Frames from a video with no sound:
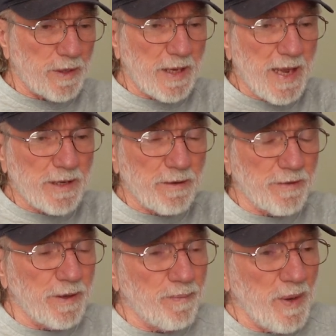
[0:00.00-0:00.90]
at the end
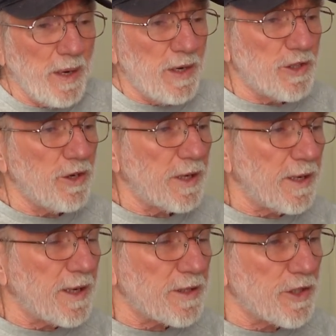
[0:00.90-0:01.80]
of the
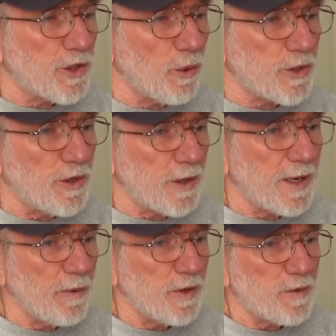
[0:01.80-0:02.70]
circuit gets a short circuit,